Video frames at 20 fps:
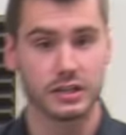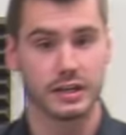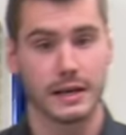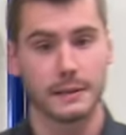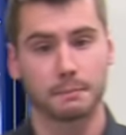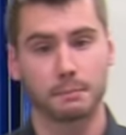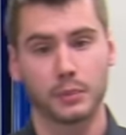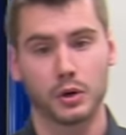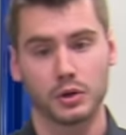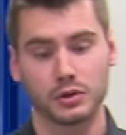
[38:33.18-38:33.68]

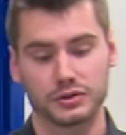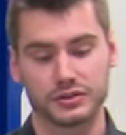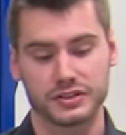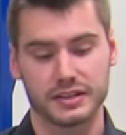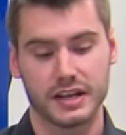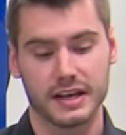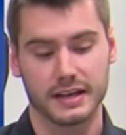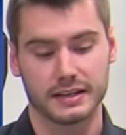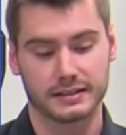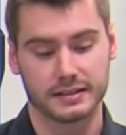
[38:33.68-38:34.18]
it pulls
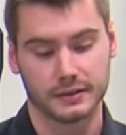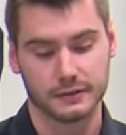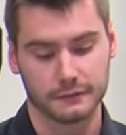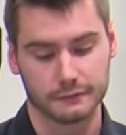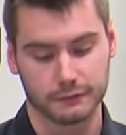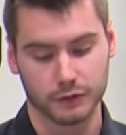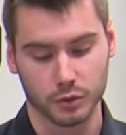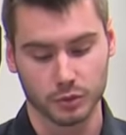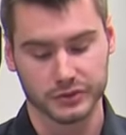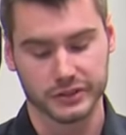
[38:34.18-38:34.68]
that
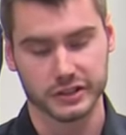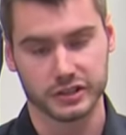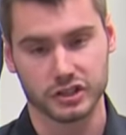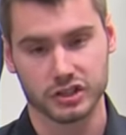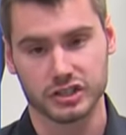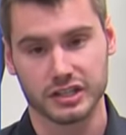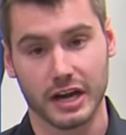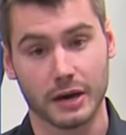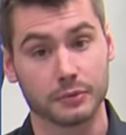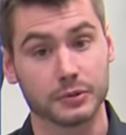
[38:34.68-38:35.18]
voltage
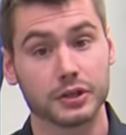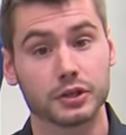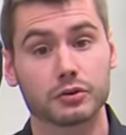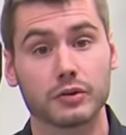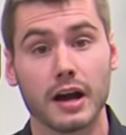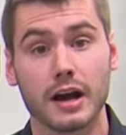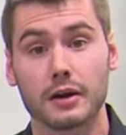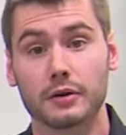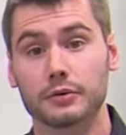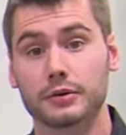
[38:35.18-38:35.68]
down to
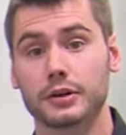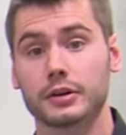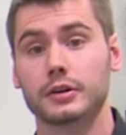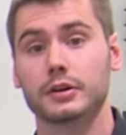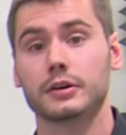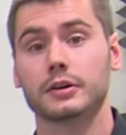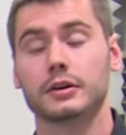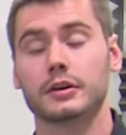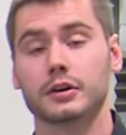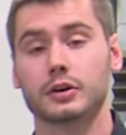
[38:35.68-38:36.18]
ground,
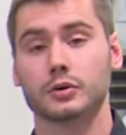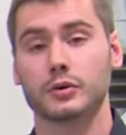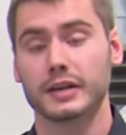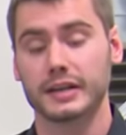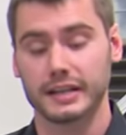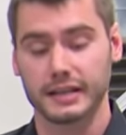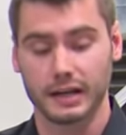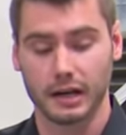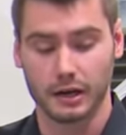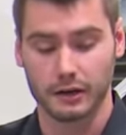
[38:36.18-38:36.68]

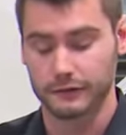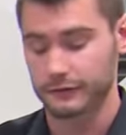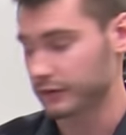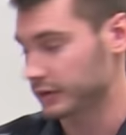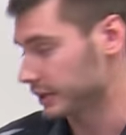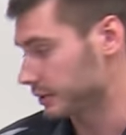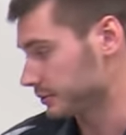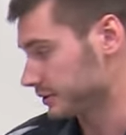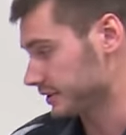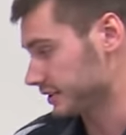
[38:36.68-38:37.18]
creating our
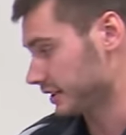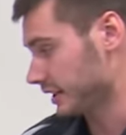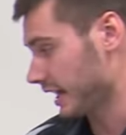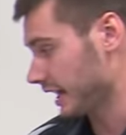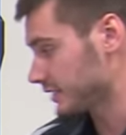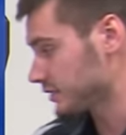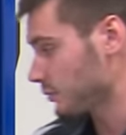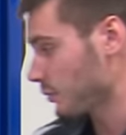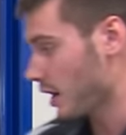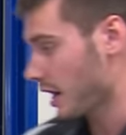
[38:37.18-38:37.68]
frequency.
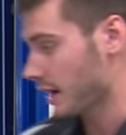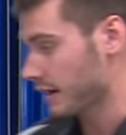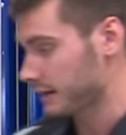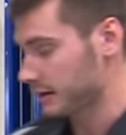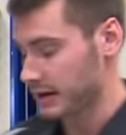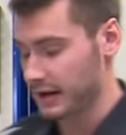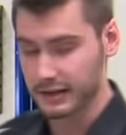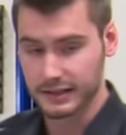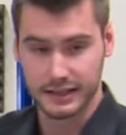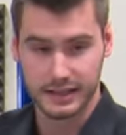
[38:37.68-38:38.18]
That's why
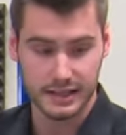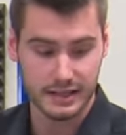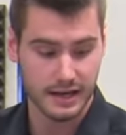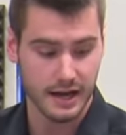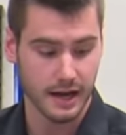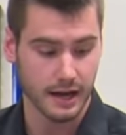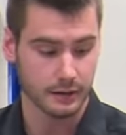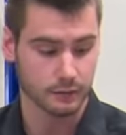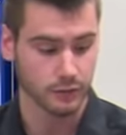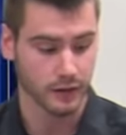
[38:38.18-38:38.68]
on key
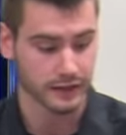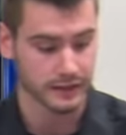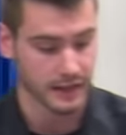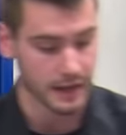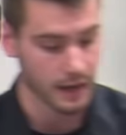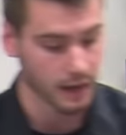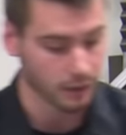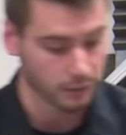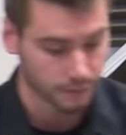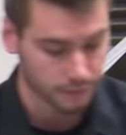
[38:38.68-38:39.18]
on right
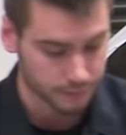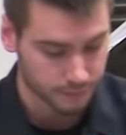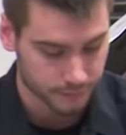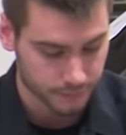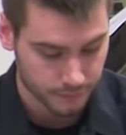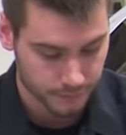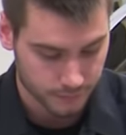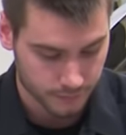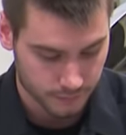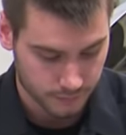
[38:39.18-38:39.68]
now,
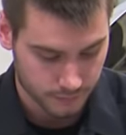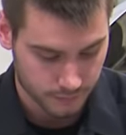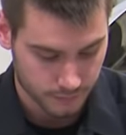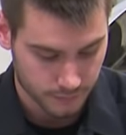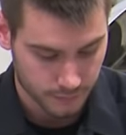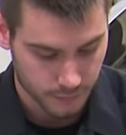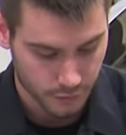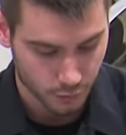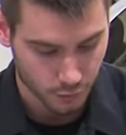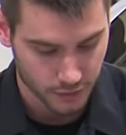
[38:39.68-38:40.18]

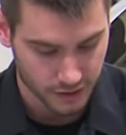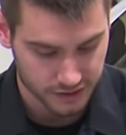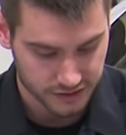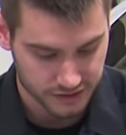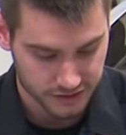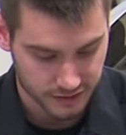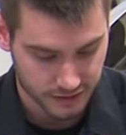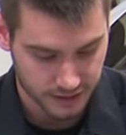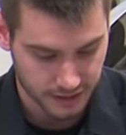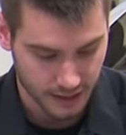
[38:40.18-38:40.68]
we are
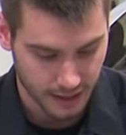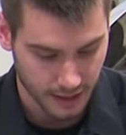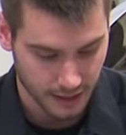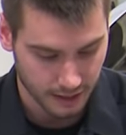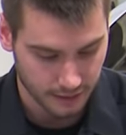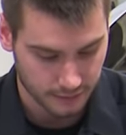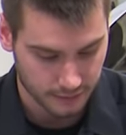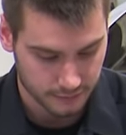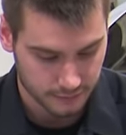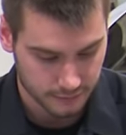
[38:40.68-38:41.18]
sitting
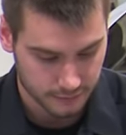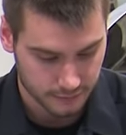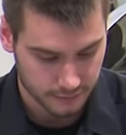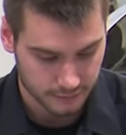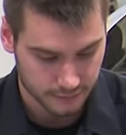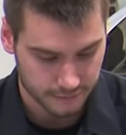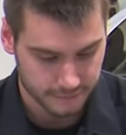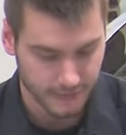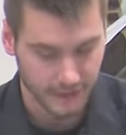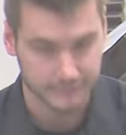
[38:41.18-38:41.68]
at
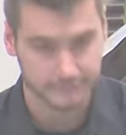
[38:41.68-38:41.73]
five